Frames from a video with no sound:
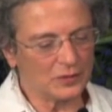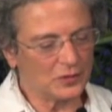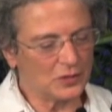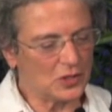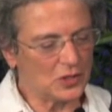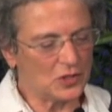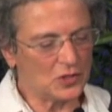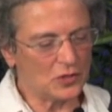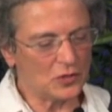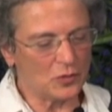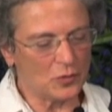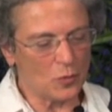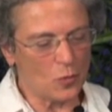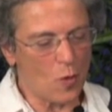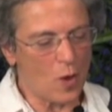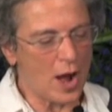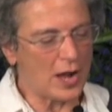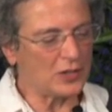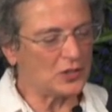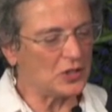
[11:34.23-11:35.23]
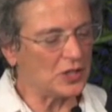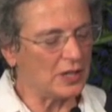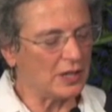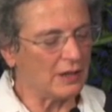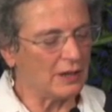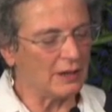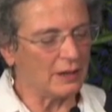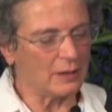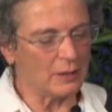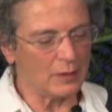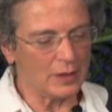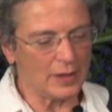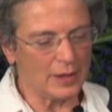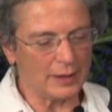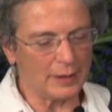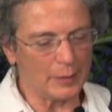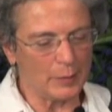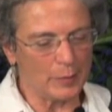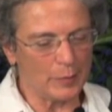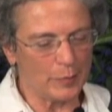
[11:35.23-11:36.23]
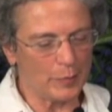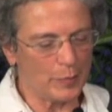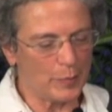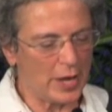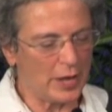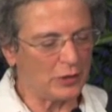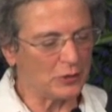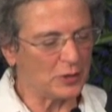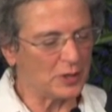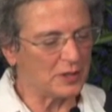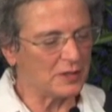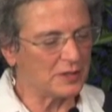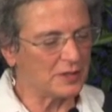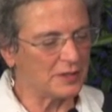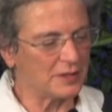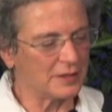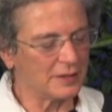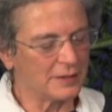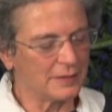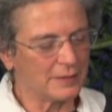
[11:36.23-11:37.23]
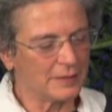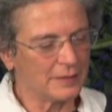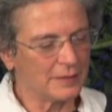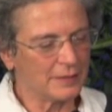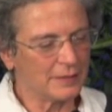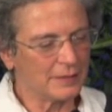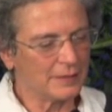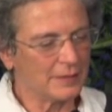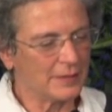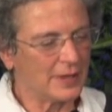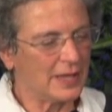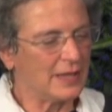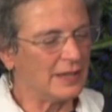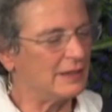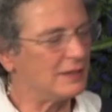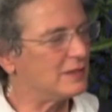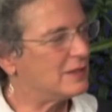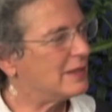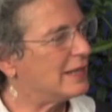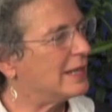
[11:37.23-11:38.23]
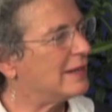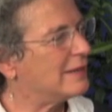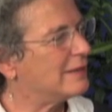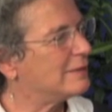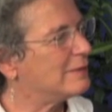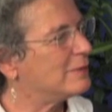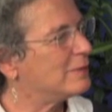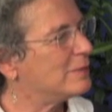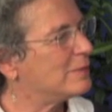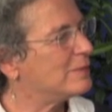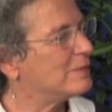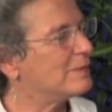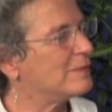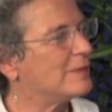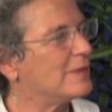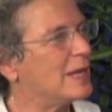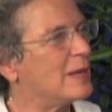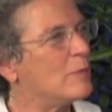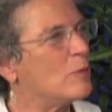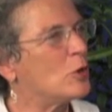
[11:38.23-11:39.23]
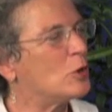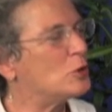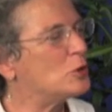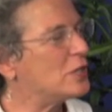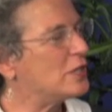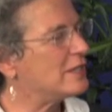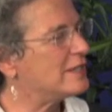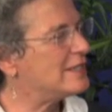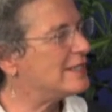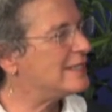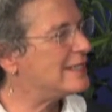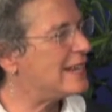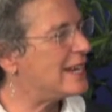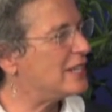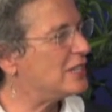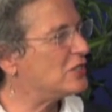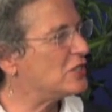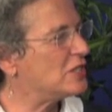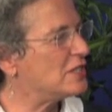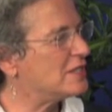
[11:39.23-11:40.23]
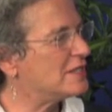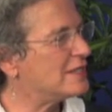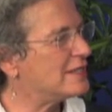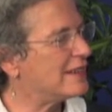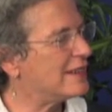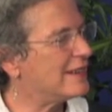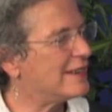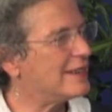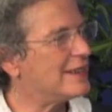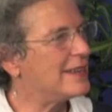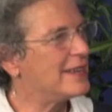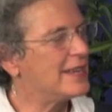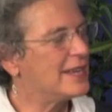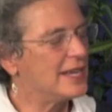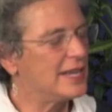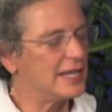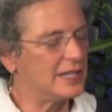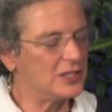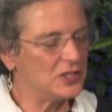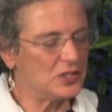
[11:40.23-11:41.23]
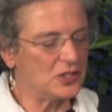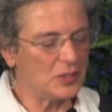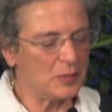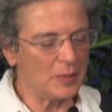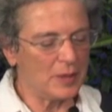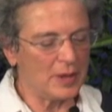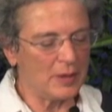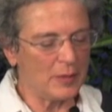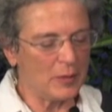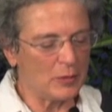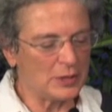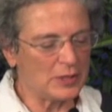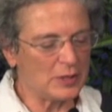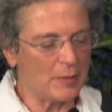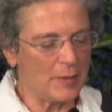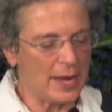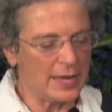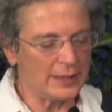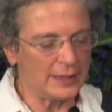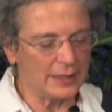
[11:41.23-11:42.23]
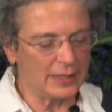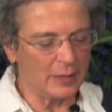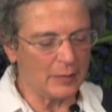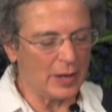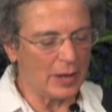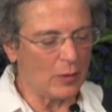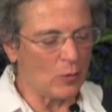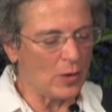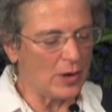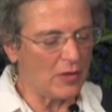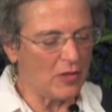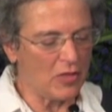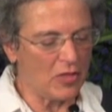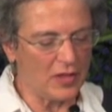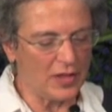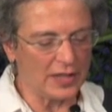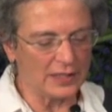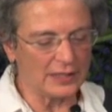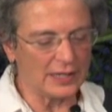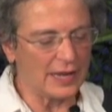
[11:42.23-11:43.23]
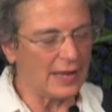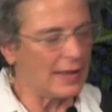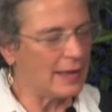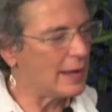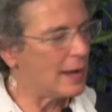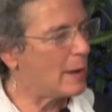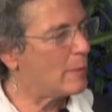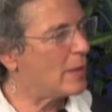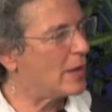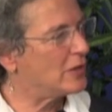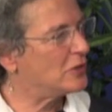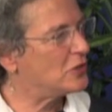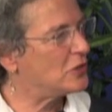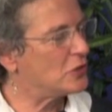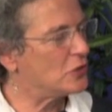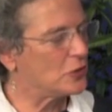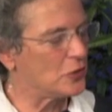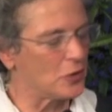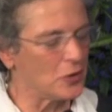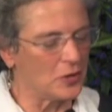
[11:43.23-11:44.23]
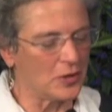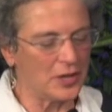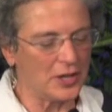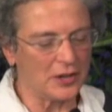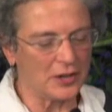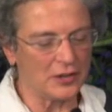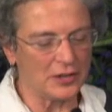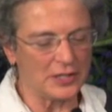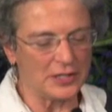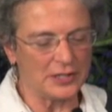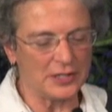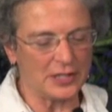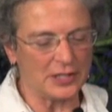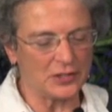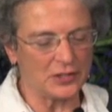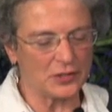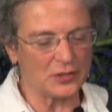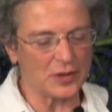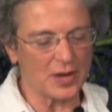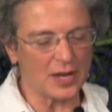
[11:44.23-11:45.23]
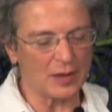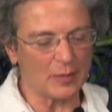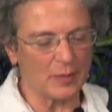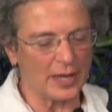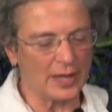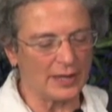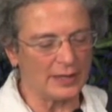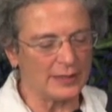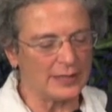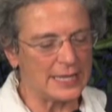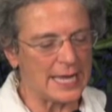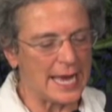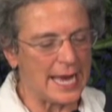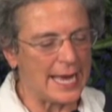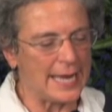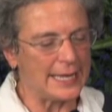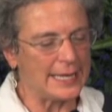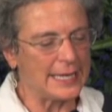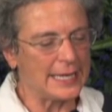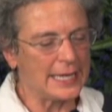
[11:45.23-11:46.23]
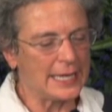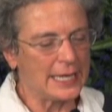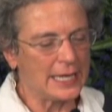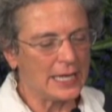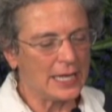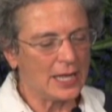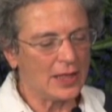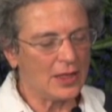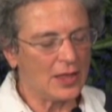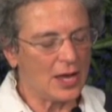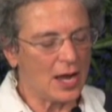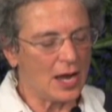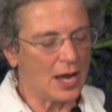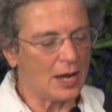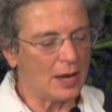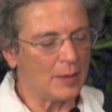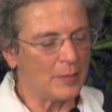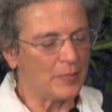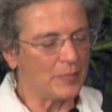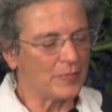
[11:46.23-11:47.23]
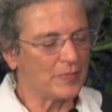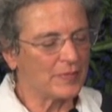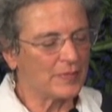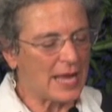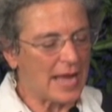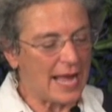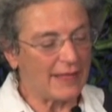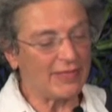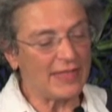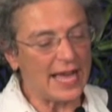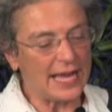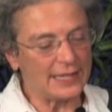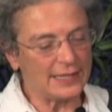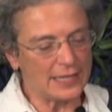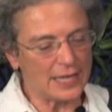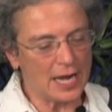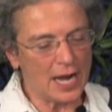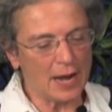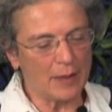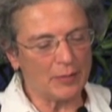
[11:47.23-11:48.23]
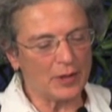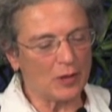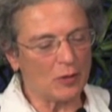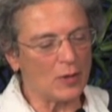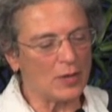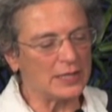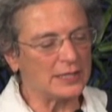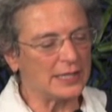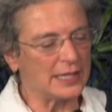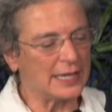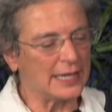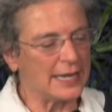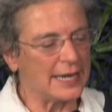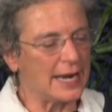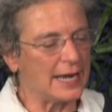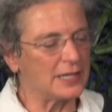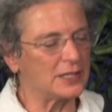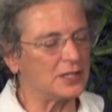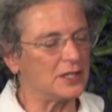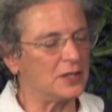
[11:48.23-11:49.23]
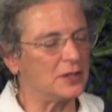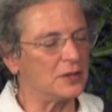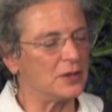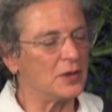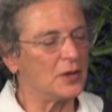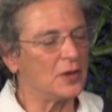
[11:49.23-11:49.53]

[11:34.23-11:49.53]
just watching um, Matrix, and it's like emerging stages and it's just it was amazing to me and one of the things that I, I mentioned earlier is that struck me is that um, at that time there was a connection